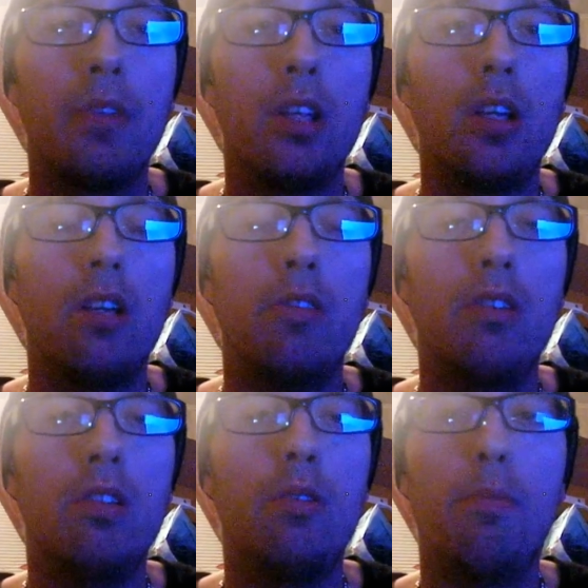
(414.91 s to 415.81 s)
you know,
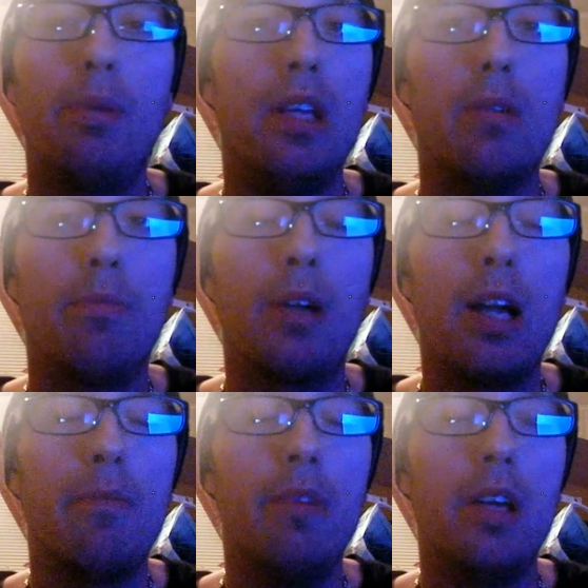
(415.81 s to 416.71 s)
send them a PM
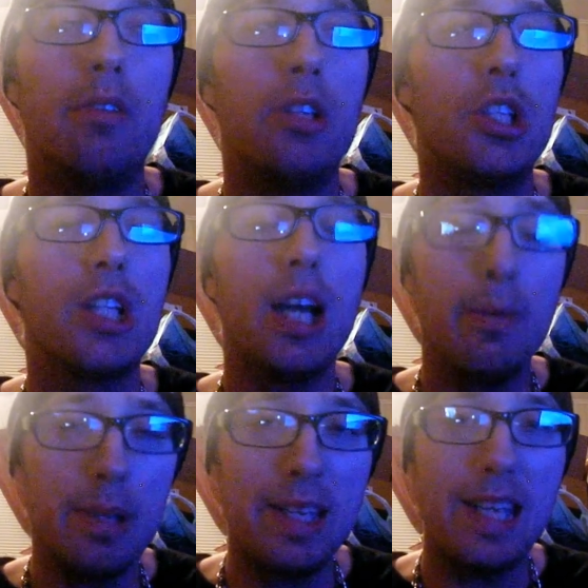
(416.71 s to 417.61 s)
Prime message,
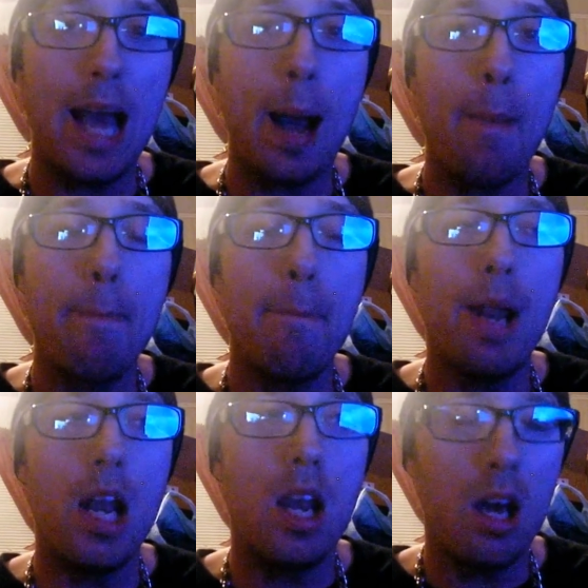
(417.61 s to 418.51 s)
comment down
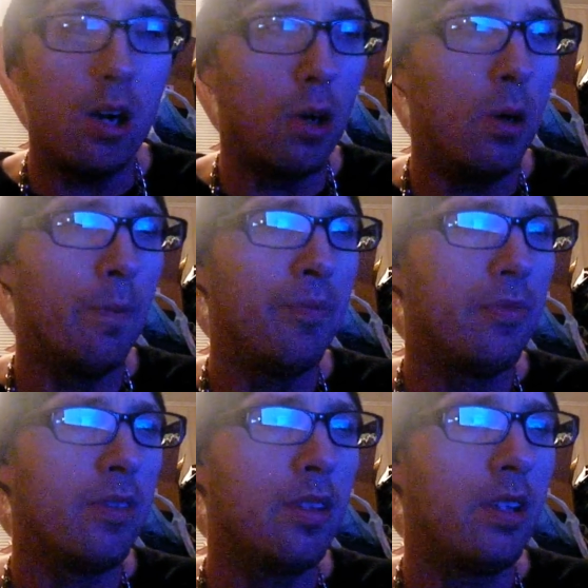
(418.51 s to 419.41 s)
below.
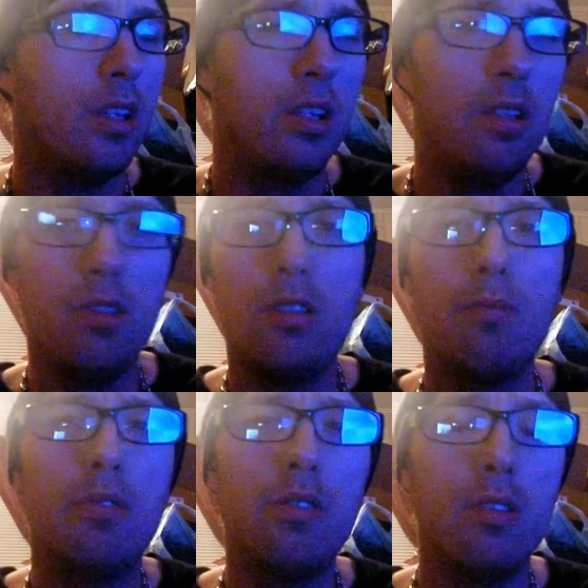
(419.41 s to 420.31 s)
And
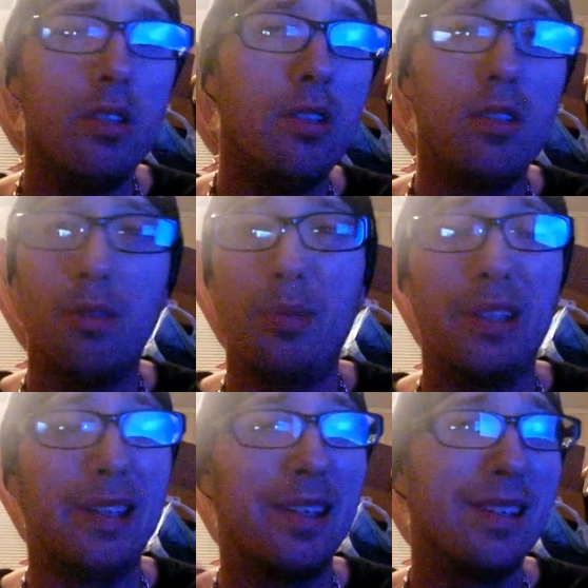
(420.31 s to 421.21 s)
YouTubers and YouTube land.